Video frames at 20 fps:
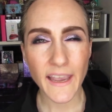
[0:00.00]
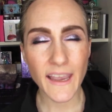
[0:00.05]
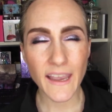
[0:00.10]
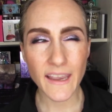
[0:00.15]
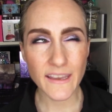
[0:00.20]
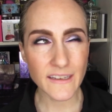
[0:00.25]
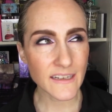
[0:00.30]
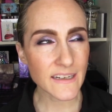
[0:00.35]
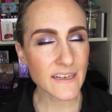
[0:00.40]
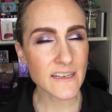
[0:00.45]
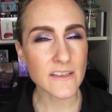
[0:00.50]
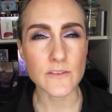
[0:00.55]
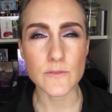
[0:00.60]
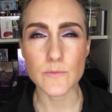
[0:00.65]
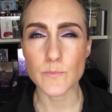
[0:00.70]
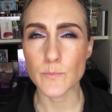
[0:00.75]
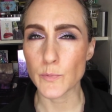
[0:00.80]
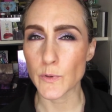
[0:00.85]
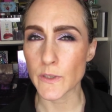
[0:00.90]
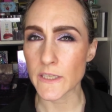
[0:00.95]
And it is
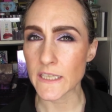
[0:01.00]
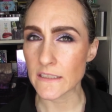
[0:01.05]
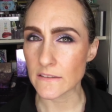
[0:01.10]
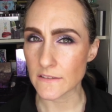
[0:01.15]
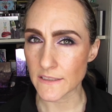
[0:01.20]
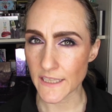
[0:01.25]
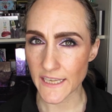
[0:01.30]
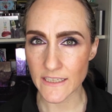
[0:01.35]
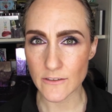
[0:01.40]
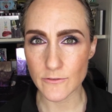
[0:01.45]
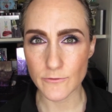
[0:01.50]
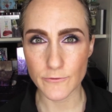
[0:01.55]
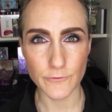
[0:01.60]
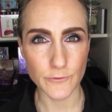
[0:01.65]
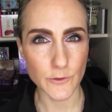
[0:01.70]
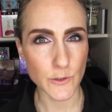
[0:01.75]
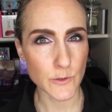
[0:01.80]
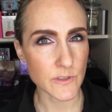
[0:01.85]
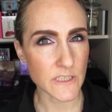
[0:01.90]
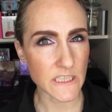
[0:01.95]
pretty light,
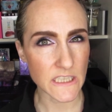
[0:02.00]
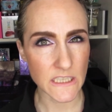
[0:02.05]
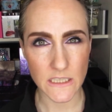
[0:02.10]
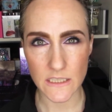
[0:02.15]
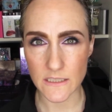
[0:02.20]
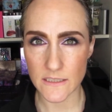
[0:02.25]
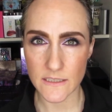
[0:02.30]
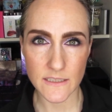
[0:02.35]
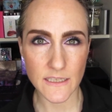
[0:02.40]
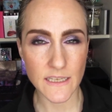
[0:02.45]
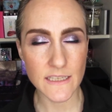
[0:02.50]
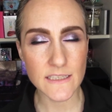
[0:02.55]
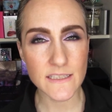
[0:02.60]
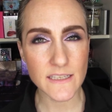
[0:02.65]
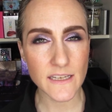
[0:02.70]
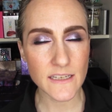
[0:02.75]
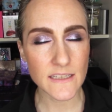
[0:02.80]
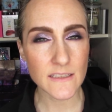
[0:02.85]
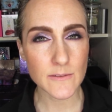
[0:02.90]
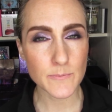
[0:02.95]
fruity. It's
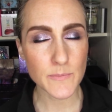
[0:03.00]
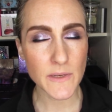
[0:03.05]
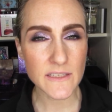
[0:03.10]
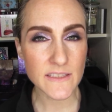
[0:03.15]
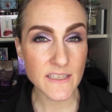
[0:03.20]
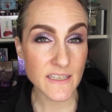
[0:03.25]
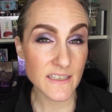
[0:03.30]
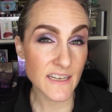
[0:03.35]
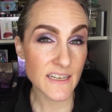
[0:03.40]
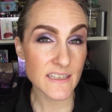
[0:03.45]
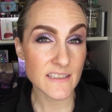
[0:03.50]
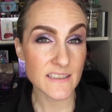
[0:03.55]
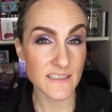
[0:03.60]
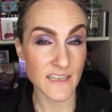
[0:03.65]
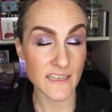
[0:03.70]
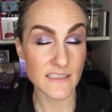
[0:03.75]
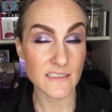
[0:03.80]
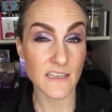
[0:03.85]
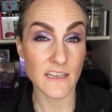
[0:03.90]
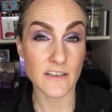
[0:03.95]
a nice
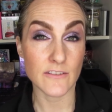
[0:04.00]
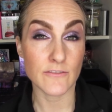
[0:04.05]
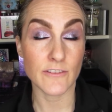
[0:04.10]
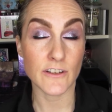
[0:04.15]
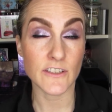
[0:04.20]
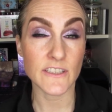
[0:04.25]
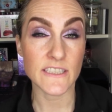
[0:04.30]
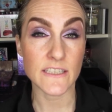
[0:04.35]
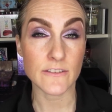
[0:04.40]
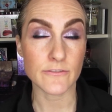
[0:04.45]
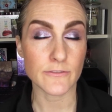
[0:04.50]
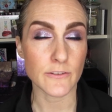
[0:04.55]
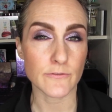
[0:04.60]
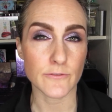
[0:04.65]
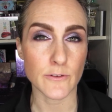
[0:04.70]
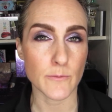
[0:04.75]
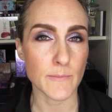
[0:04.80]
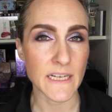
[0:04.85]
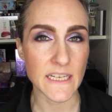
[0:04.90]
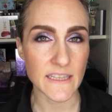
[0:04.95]
scent and very different
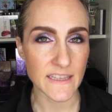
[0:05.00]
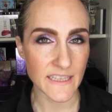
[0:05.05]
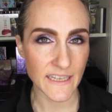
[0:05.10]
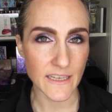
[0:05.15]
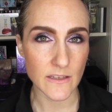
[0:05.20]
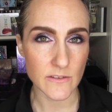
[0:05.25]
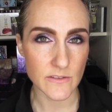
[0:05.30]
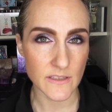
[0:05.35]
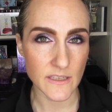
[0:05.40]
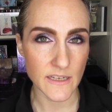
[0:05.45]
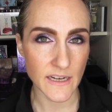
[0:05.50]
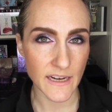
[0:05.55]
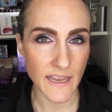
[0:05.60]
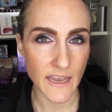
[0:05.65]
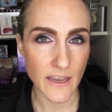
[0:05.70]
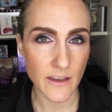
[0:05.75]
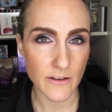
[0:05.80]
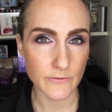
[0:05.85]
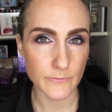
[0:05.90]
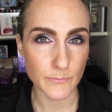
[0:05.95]
from anything else that I
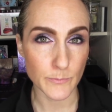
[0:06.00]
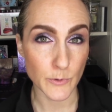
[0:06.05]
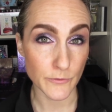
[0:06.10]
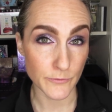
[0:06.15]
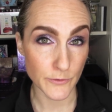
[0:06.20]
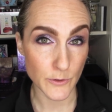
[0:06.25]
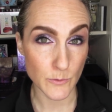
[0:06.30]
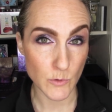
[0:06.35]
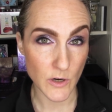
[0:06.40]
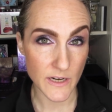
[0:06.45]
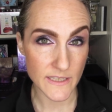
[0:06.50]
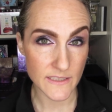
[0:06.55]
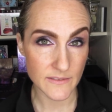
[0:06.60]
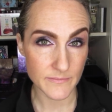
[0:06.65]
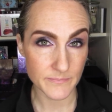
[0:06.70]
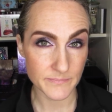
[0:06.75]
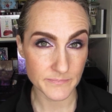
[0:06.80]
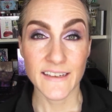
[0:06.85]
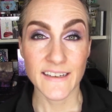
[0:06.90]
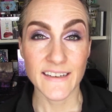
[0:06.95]
have
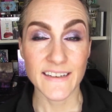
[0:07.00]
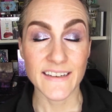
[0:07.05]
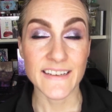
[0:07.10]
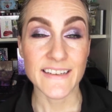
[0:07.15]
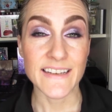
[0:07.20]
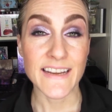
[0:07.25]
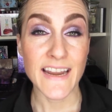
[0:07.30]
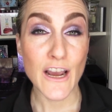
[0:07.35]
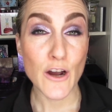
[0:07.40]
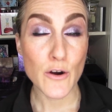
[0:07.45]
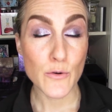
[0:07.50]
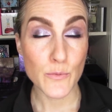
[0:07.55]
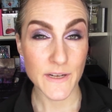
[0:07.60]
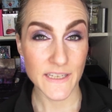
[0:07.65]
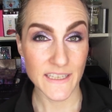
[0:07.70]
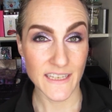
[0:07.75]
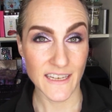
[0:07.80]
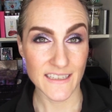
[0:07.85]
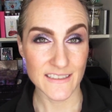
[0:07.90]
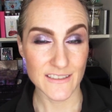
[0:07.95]
perfume-wise. Now we
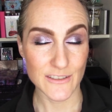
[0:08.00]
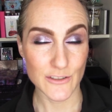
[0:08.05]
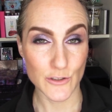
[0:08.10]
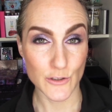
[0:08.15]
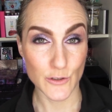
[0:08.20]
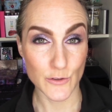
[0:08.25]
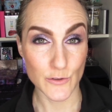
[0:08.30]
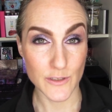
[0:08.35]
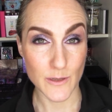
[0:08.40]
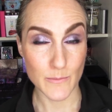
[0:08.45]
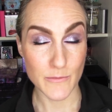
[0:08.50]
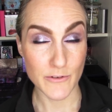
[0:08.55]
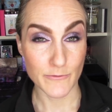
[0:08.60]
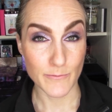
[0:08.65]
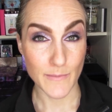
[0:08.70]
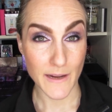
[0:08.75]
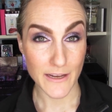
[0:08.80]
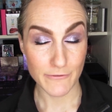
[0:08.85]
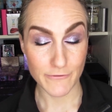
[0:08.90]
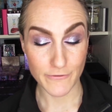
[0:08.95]
get to some of
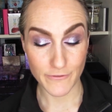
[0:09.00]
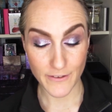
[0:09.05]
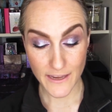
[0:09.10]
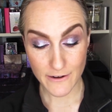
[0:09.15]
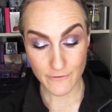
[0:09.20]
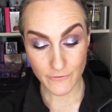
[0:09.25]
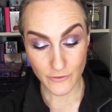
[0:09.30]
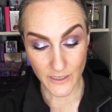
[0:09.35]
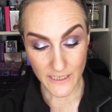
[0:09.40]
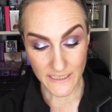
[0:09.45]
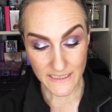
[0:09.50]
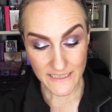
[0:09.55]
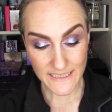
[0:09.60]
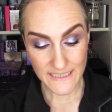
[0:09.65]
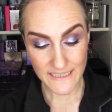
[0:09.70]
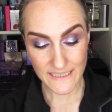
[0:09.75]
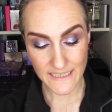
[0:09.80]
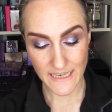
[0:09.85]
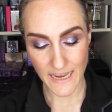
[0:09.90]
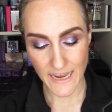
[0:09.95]
my
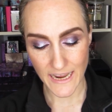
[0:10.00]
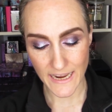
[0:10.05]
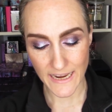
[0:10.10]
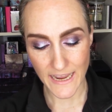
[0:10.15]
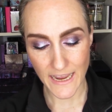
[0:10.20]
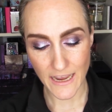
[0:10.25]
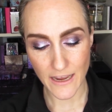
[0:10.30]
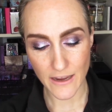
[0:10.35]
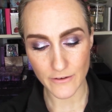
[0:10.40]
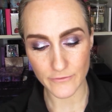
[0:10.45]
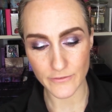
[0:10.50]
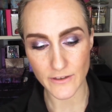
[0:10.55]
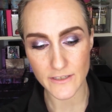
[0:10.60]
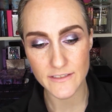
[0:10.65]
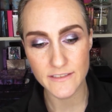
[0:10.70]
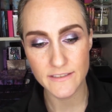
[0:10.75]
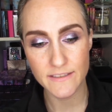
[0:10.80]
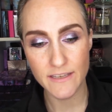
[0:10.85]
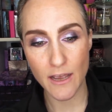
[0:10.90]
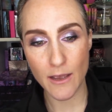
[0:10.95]
favorites. I have
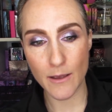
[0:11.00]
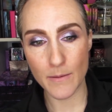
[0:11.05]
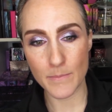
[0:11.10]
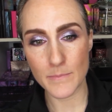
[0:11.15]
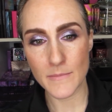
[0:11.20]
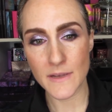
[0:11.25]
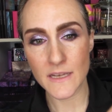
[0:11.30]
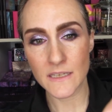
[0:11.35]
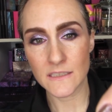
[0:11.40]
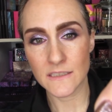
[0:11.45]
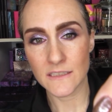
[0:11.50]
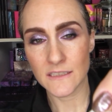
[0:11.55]
some